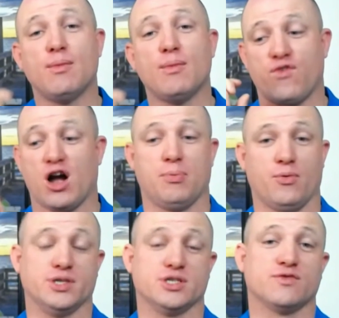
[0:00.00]
for a couple
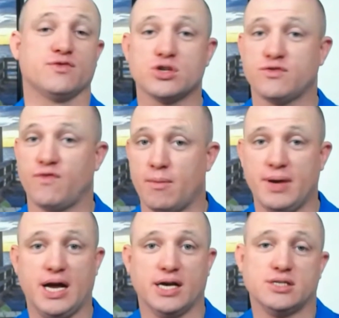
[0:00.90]
reasons. First of all,
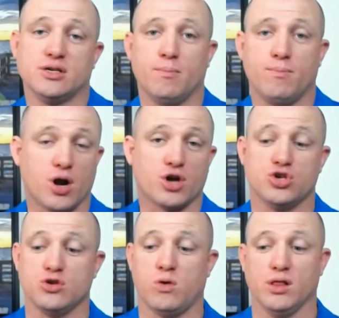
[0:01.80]
because the
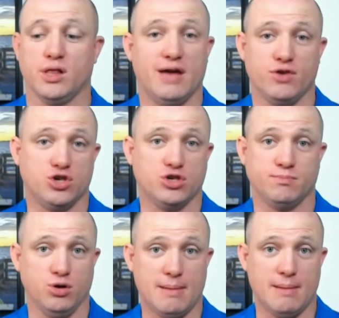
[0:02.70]
production quality of it just
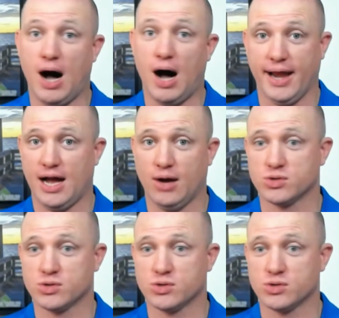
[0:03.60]
blew my mind. I was